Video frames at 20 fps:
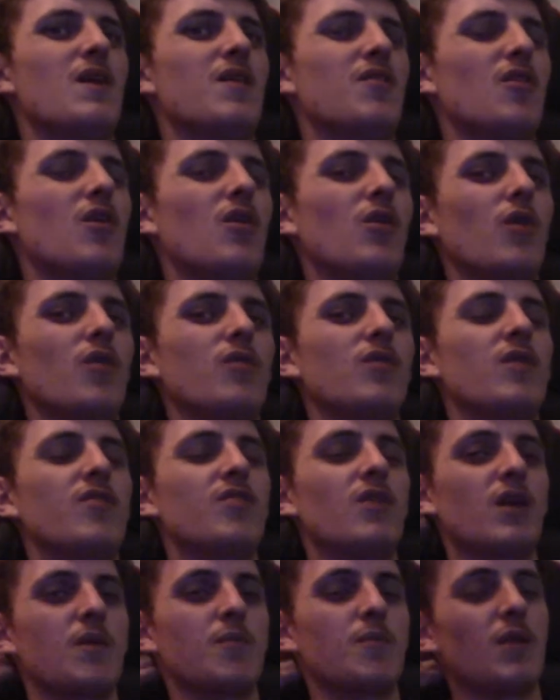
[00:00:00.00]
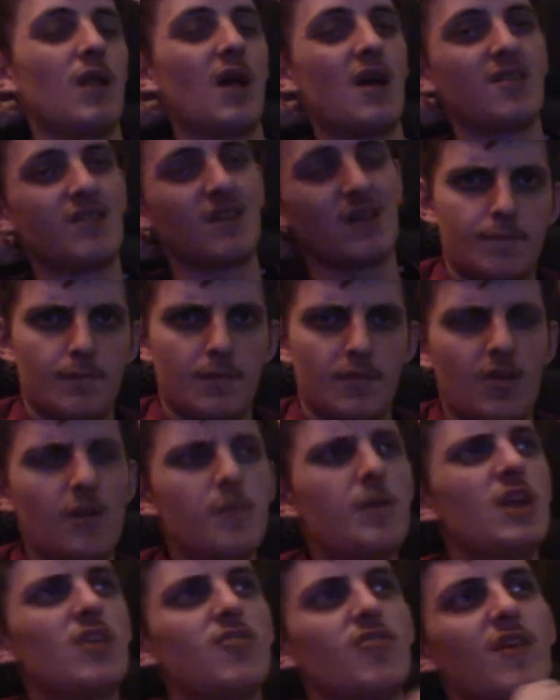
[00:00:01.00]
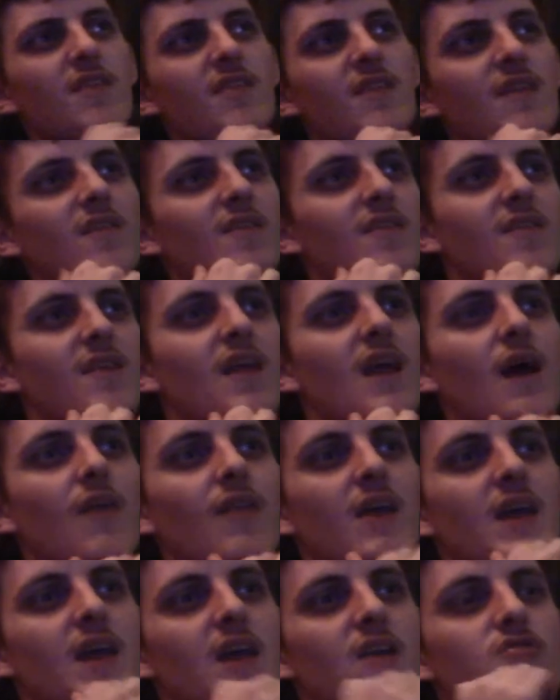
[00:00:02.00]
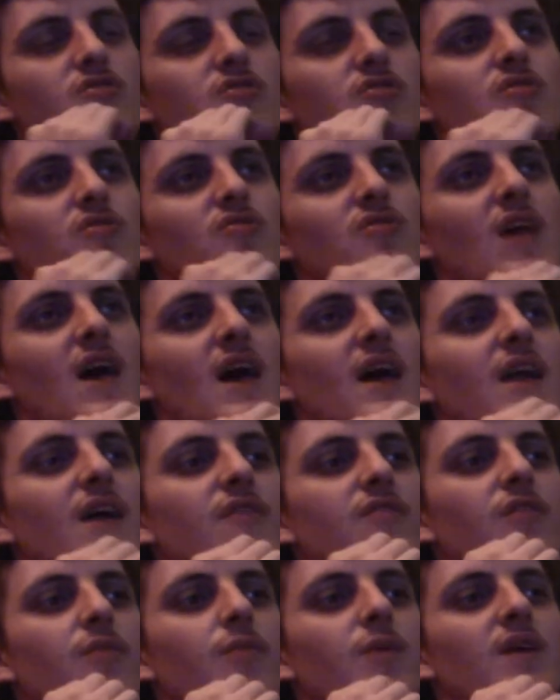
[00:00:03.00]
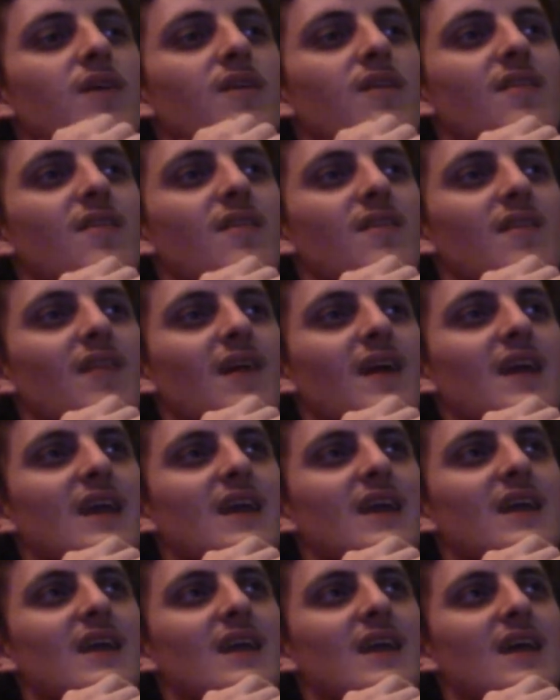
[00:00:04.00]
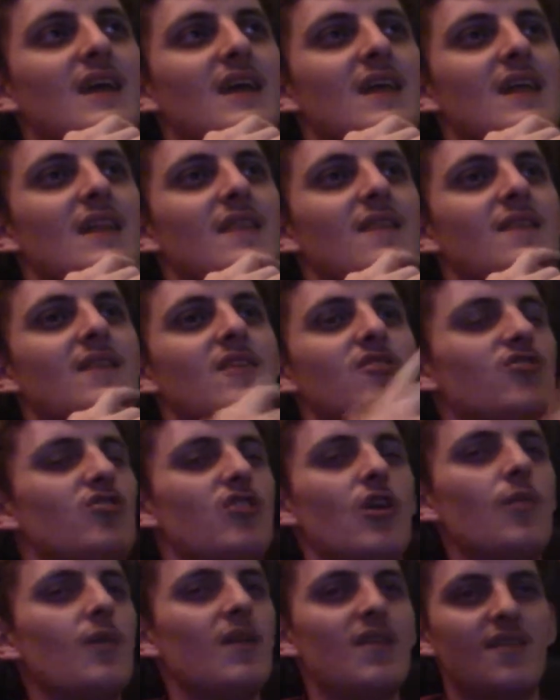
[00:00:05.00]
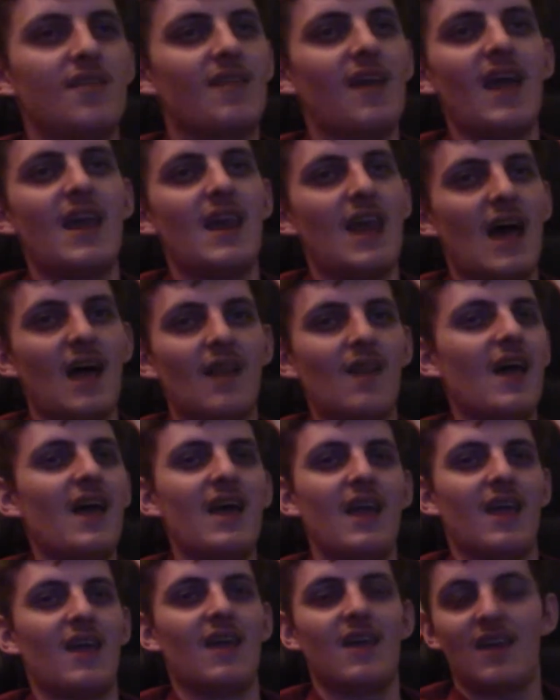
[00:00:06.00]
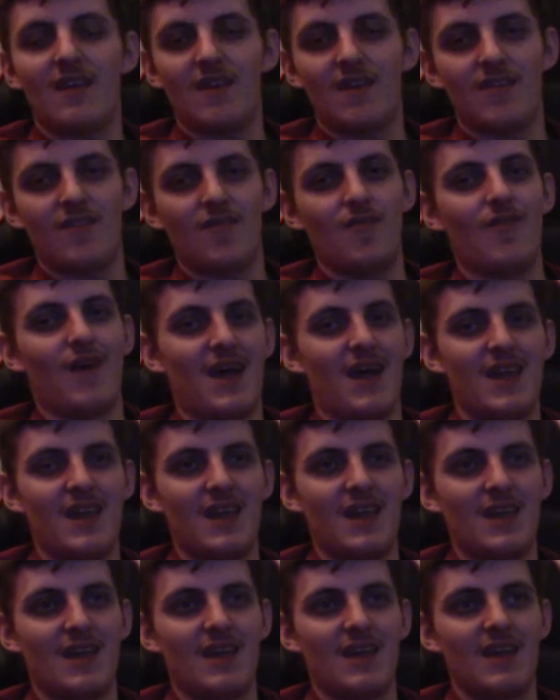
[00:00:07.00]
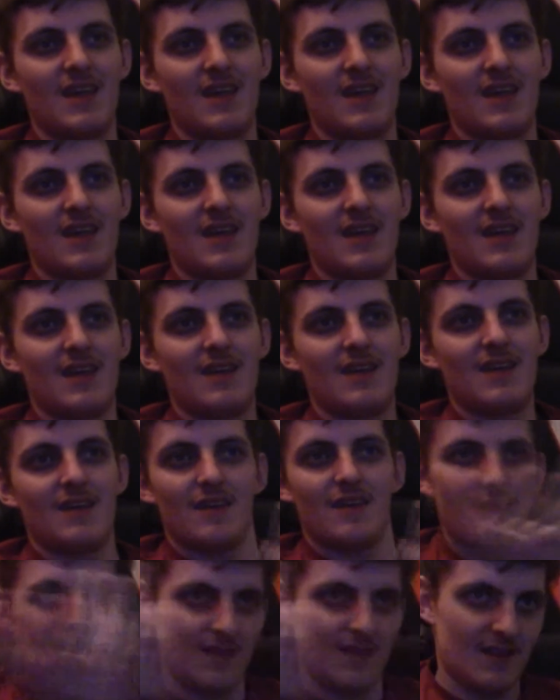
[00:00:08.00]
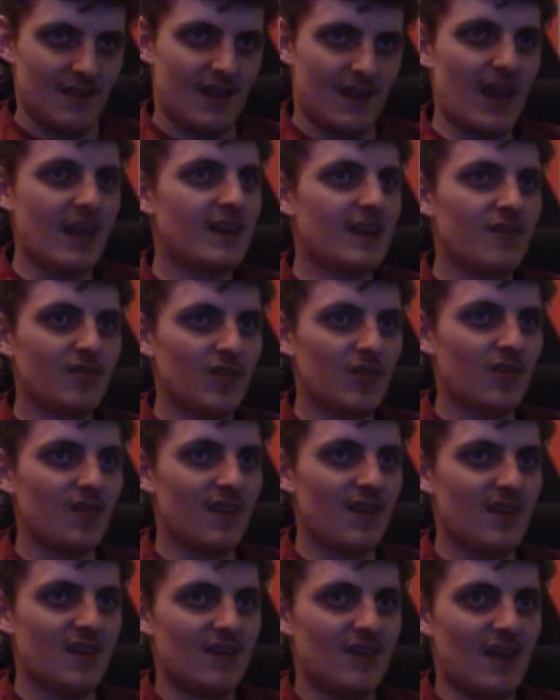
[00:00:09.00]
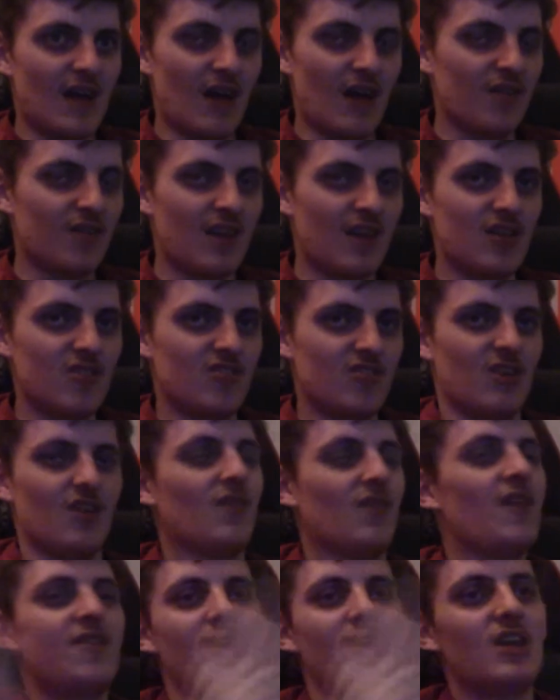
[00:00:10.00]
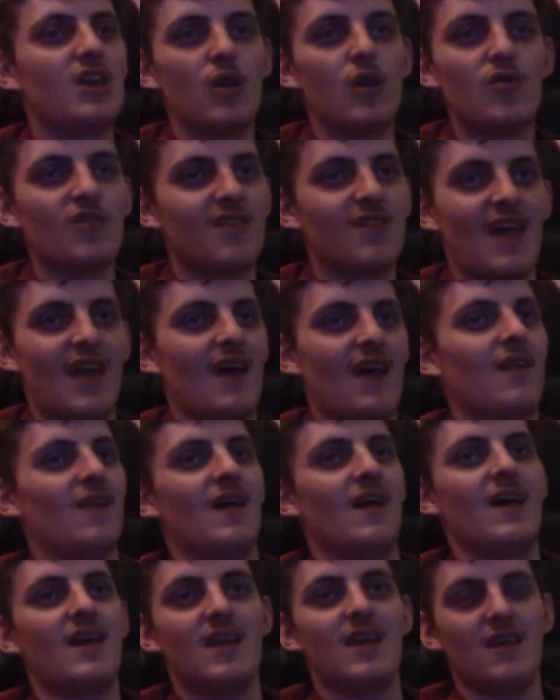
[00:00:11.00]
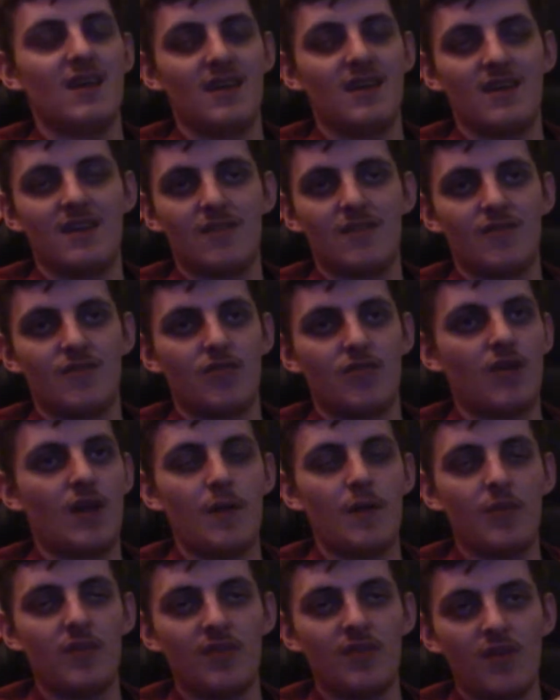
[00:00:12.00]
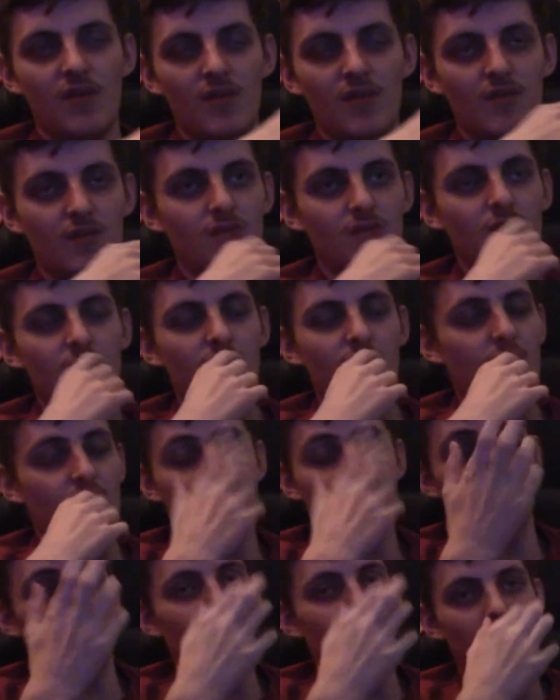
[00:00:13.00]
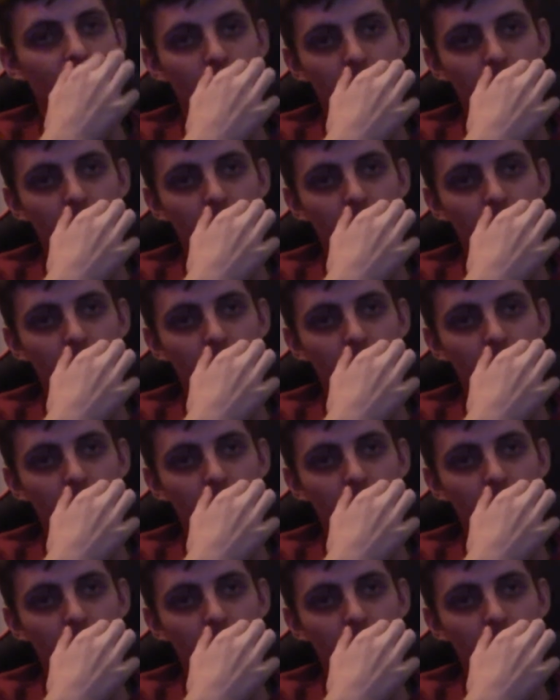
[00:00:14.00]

It's all over the fucking place. It's going to be interesting to see how they introduce Daredevil because, like, this show is set in LA, right? Daredevil's in Hell's Kitchen, unless he goes to LA for an episode or something. I don't know.